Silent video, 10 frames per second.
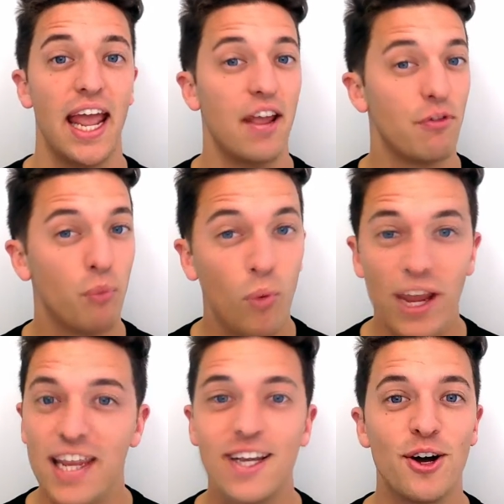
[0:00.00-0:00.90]
If
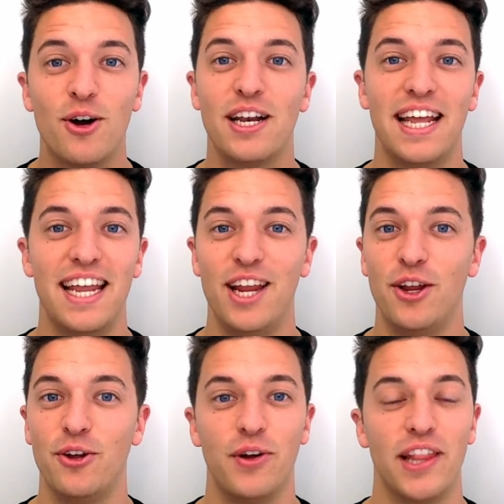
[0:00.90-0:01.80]
we can't hear
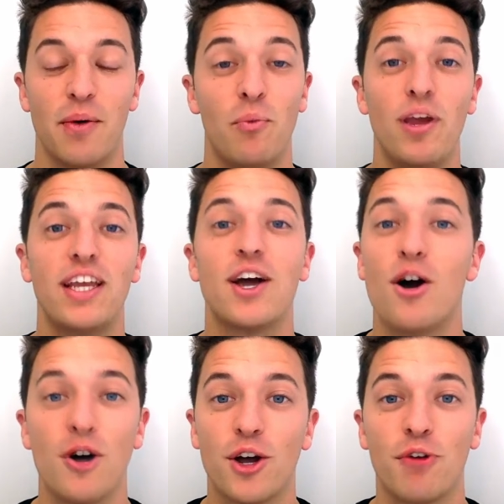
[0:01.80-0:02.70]
you, then we
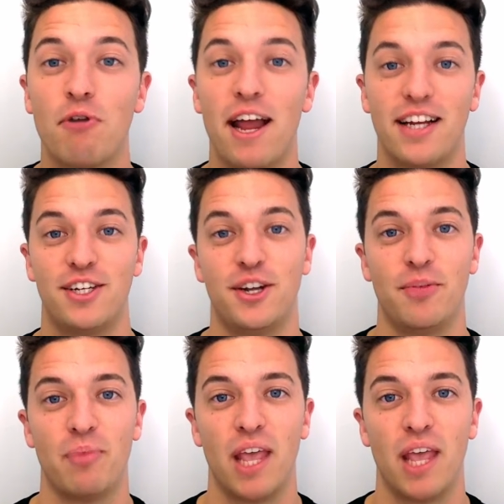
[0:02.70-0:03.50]
can't correct you.